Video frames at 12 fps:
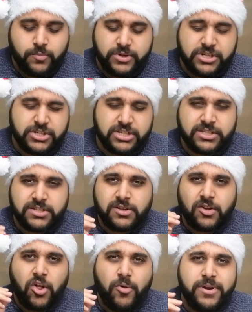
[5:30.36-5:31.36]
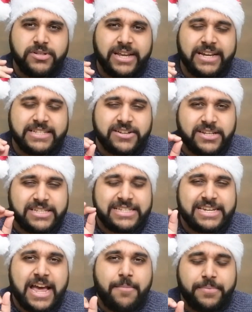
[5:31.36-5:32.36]
which is just almost like it's gonna
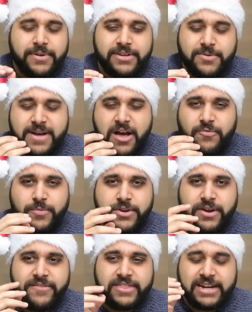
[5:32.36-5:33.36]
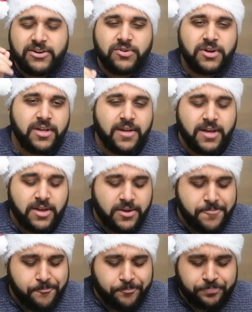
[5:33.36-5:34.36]
snap in your mouth when you're having that little
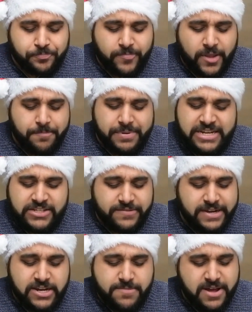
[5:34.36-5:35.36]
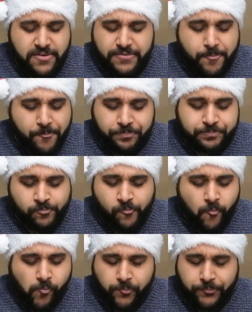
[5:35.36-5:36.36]
piece of it in your mouth.
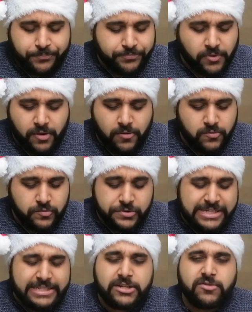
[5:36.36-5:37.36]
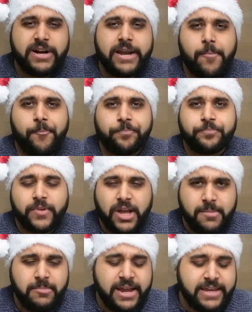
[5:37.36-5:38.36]
Really great.
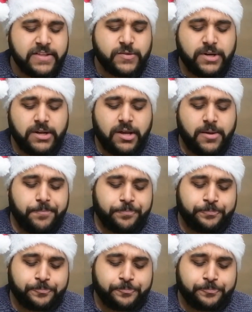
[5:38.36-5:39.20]
I'm liking this one a lot.